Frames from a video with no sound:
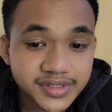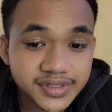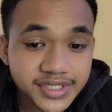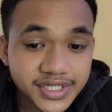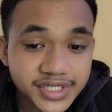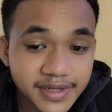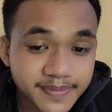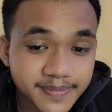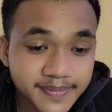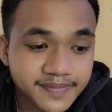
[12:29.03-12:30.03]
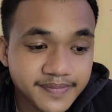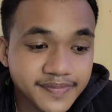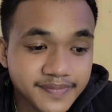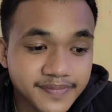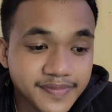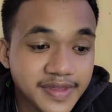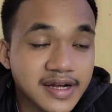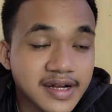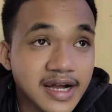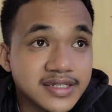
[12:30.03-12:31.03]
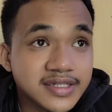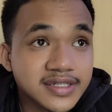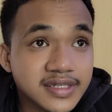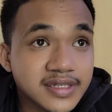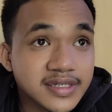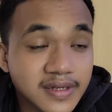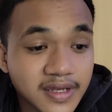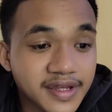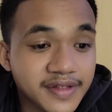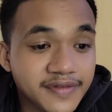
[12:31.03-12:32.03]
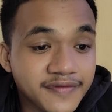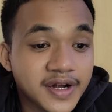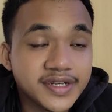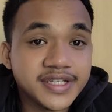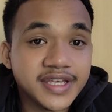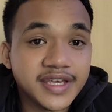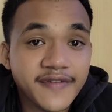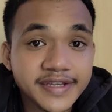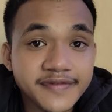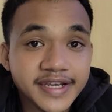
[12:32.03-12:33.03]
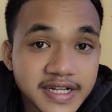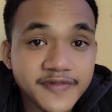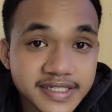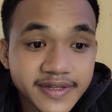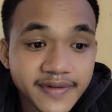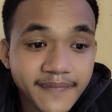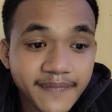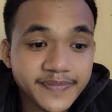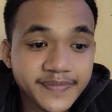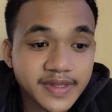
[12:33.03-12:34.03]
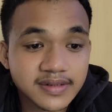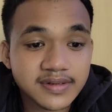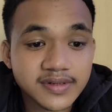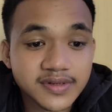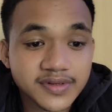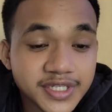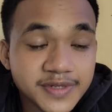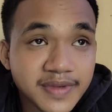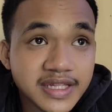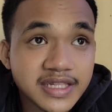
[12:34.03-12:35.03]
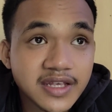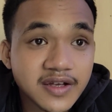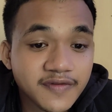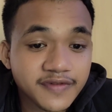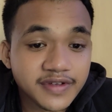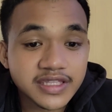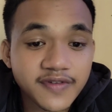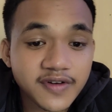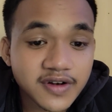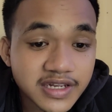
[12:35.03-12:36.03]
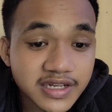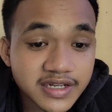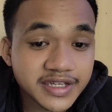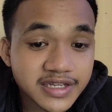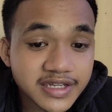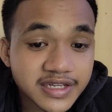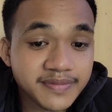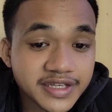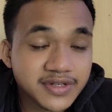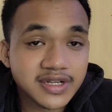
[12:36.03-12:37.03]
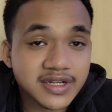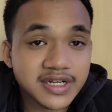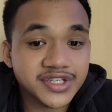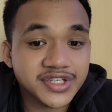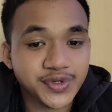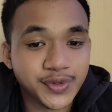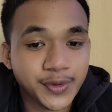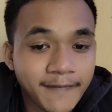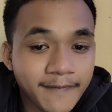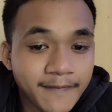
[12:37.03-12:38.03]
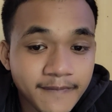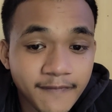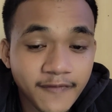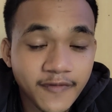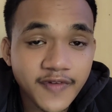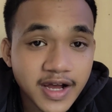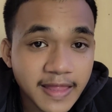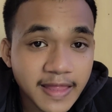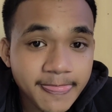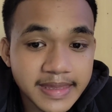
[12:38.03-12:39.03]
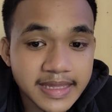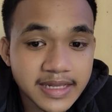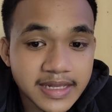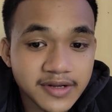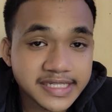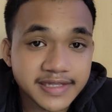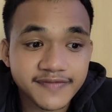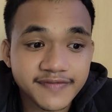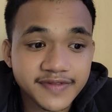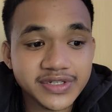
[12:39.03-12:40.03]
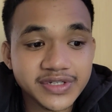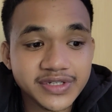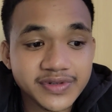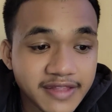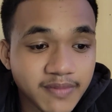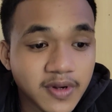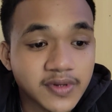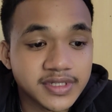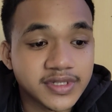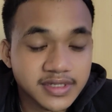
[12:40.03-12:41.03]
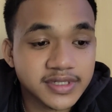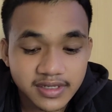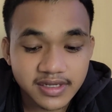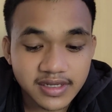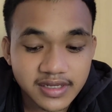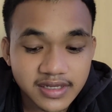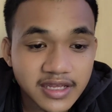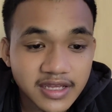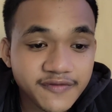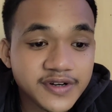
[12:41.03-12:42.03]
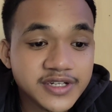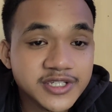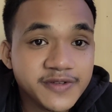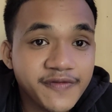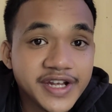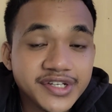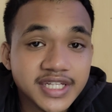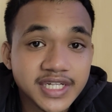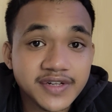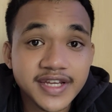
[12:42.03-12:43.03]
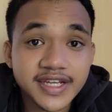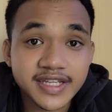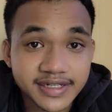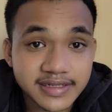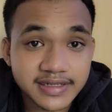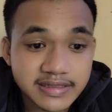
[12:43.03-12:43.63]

sheep, hogs, and farm animals consists mainly of edible in muscular tissue, fat, connective tissue, and bones. And for inspection and grading,